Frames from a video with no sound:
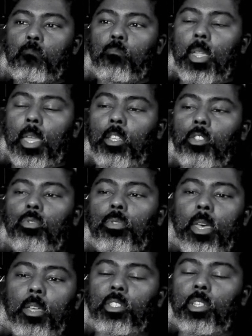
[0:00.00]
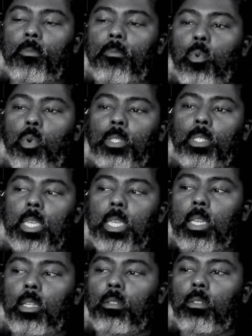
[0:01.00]
And in
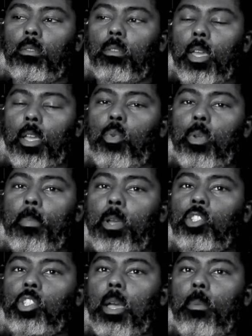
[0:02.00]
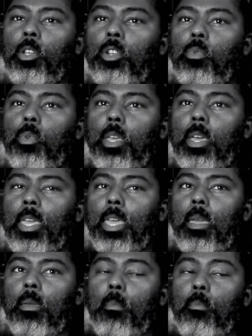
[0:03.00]
2014, I quit my job in Korea.
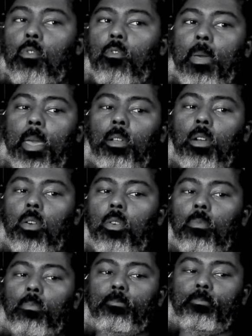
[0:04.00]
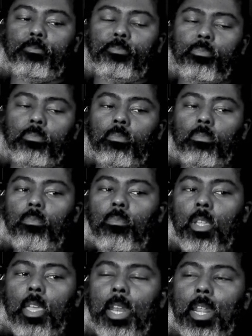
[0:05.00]
I moved back home,
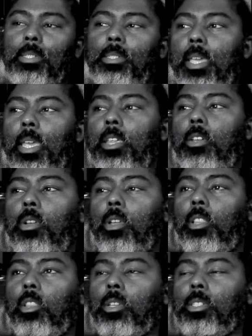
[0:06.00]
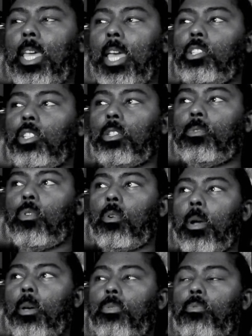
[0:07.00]
and I stayed here in Los Angeles for
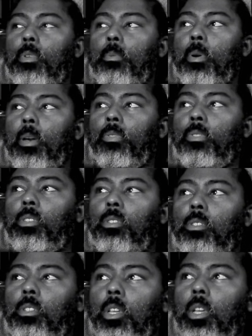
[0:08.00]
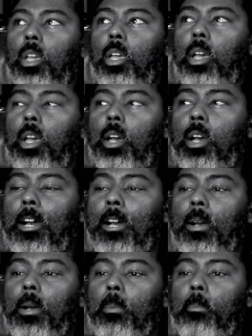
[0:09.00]
about 3 months
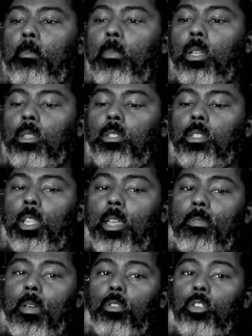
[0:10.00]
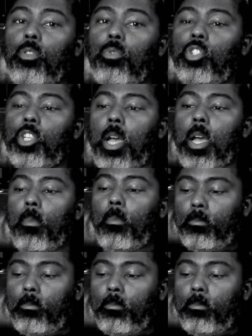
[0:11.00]
until I found a new job.